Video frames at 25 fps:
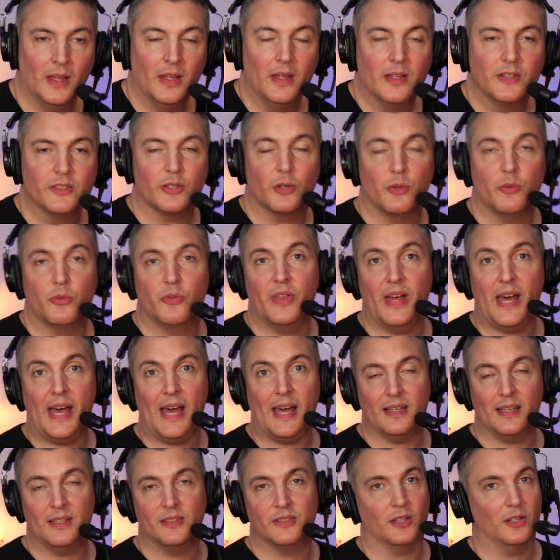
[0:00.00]
So
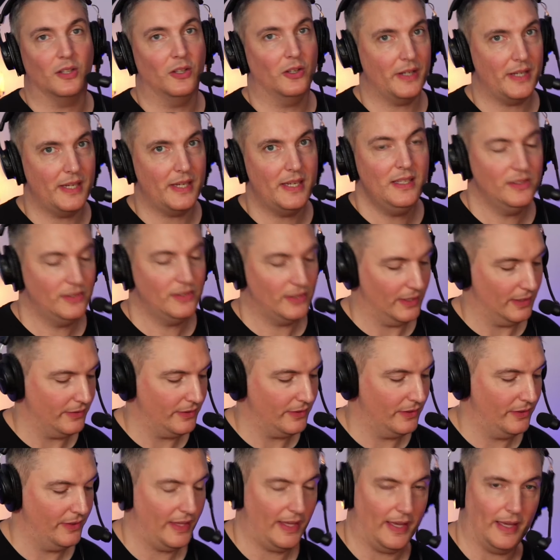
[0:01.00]
that is a lot easier
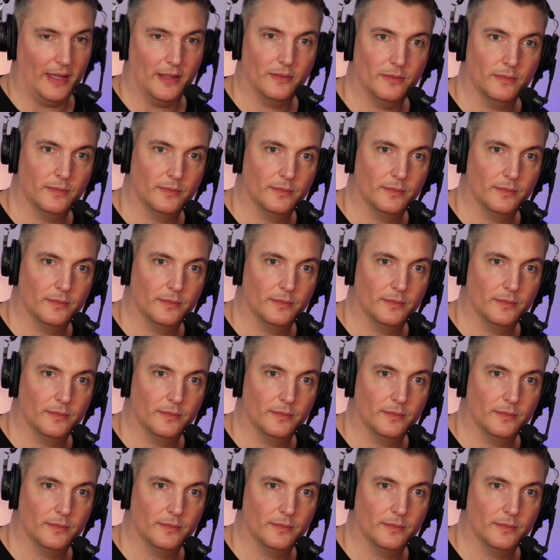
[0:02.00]
than that.